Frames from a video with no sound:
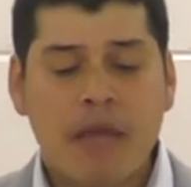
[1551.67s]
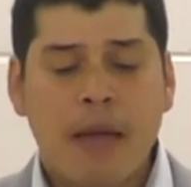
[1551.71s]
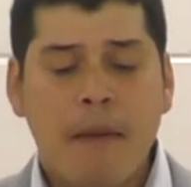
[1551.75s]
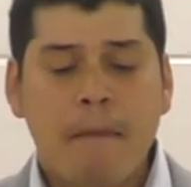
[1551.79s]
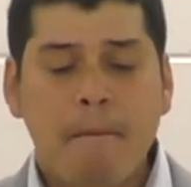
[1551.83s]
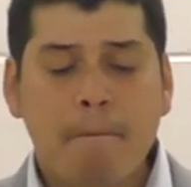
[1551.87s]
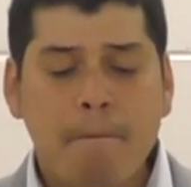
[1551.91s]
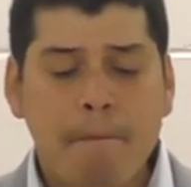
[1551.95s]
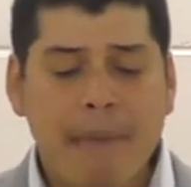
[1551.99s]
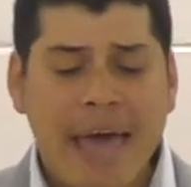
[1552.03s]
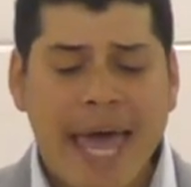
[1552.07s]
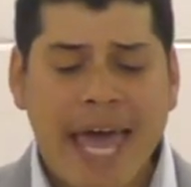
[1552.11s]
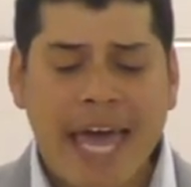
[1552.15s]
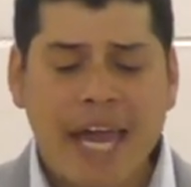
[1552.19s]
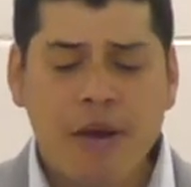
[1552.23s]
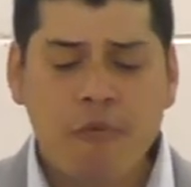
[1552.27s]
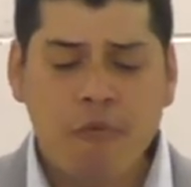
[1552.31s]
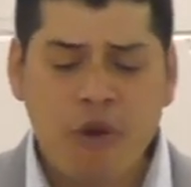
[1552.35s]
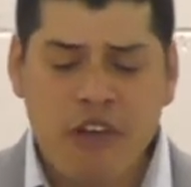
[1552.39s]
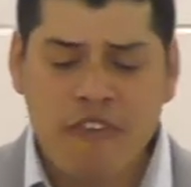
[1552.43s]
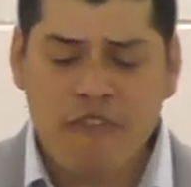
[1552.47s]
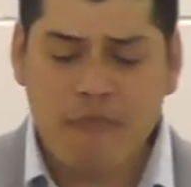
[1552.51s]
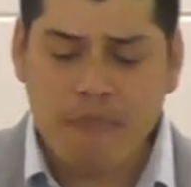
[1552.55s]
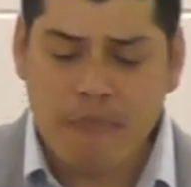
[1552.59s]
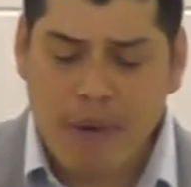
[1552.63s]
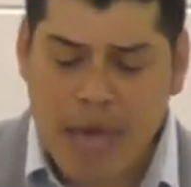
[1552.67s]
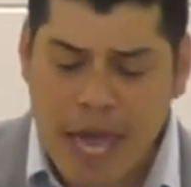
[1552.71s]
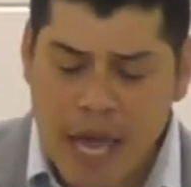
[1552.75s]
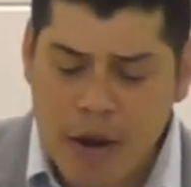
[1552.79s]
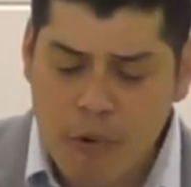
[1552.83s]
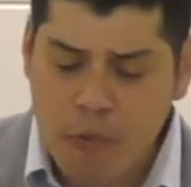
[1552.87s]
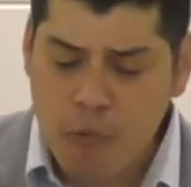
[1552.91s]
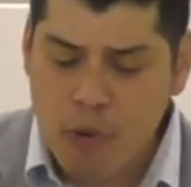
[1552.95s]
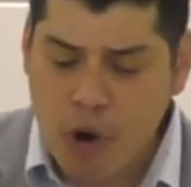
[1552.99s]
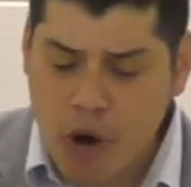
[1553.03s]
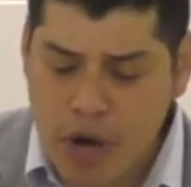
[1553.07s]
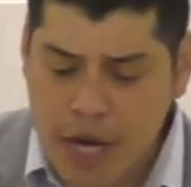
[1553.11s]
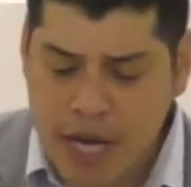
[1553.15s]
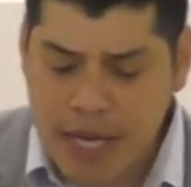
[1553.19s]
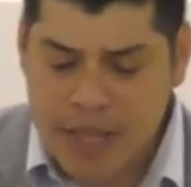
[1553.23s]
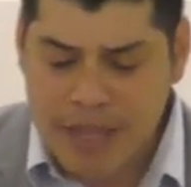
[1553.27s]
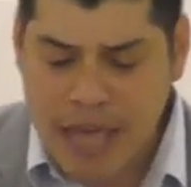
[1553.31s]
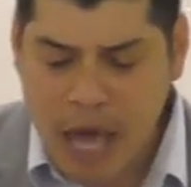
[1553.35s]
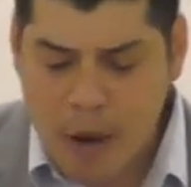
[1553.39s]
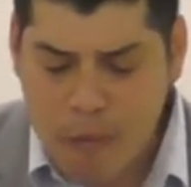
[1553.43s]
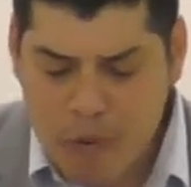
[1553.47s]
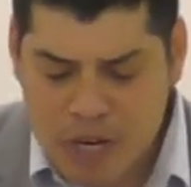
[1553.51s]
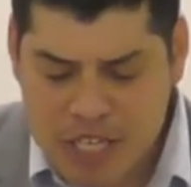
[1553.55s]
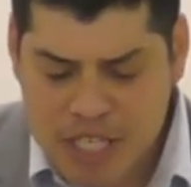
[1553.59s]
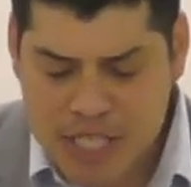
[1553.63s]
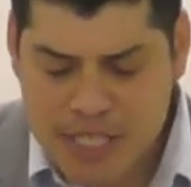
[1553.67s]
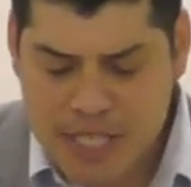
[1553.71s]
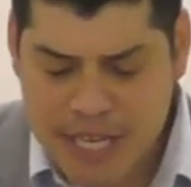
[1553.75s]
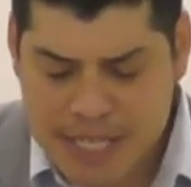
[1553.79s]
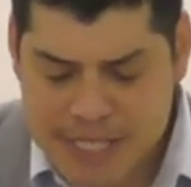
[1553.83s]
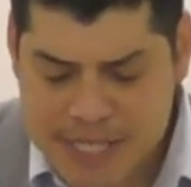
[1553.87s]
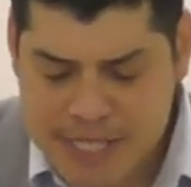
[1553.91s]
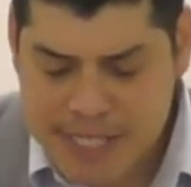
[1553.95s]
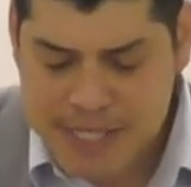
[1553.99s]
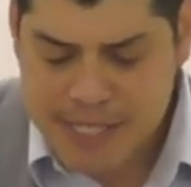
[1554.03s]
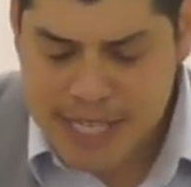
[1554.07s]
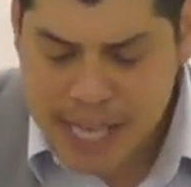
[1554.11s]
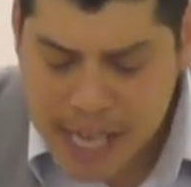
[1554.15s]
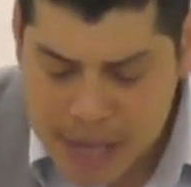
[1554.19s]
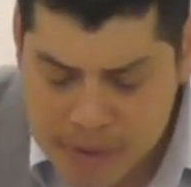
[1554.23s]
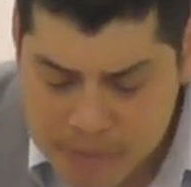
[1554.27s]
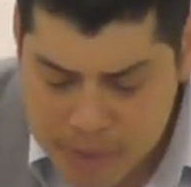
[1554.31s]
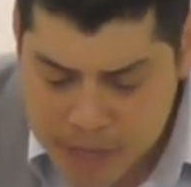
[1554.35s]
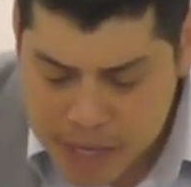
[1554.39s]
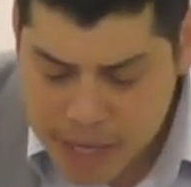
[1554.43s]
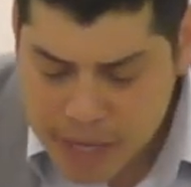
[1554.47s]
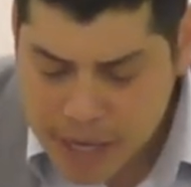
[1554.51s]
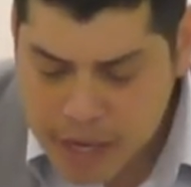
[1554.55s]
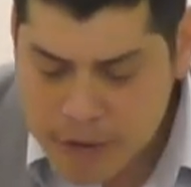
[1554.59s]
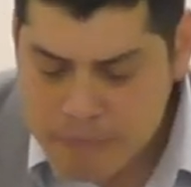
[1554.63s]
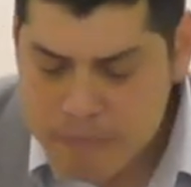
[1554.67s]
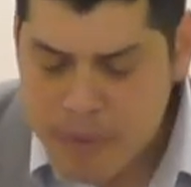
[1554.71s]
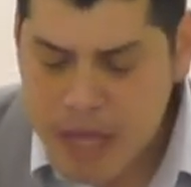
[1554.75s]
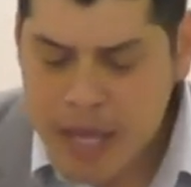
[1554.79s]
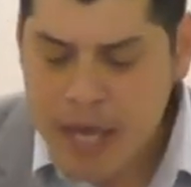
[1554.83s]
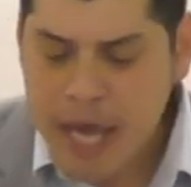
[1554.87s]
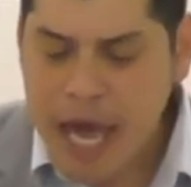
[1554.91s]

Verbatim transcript: men with men, working that which is unseemly,